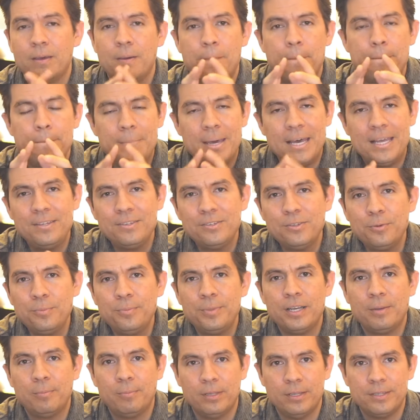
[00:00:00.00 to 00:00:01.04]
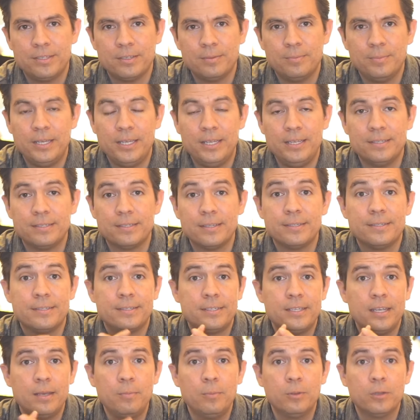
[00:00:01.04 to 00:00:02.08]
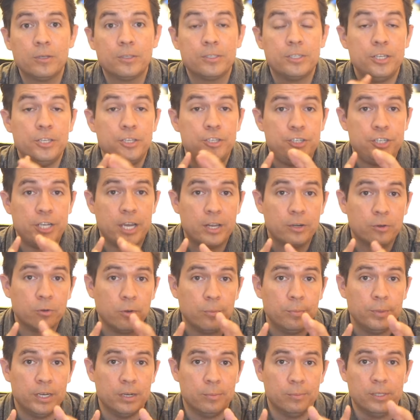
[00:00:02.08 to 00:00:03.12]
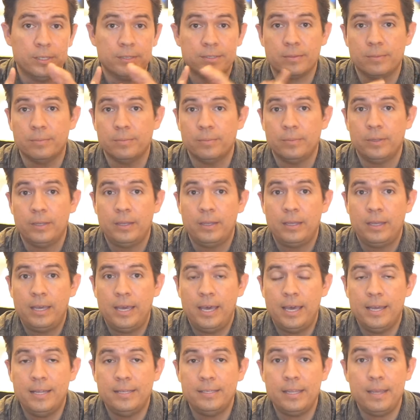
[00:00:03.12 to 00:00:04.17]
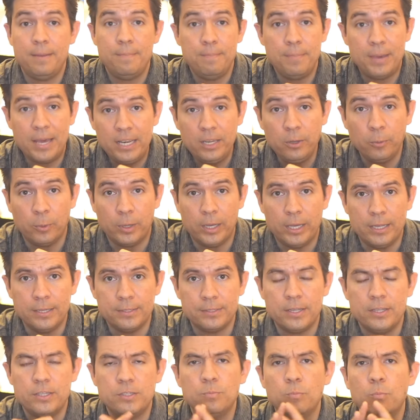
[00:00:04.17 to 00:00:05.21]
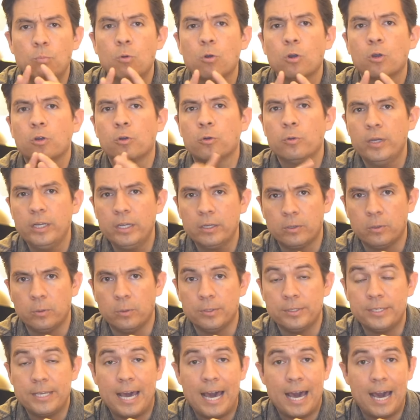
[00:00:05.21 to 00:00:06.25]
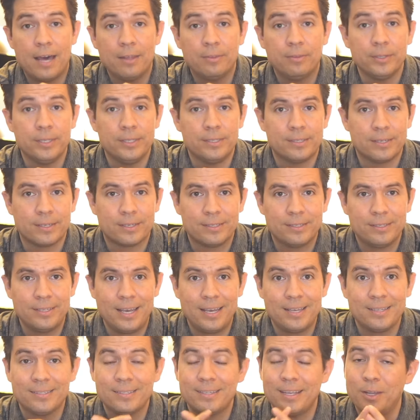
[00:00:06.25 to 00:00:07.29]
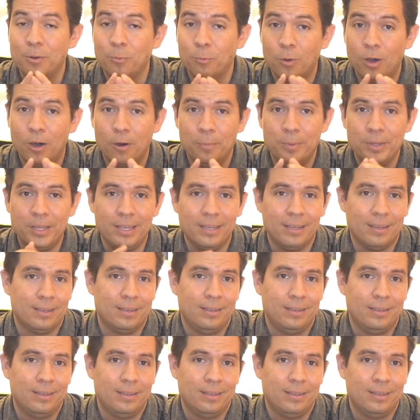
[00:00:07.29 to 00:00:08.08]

Mental minimalism is similar to general minimalism, and in many ways is more critical to athlete success and well-being.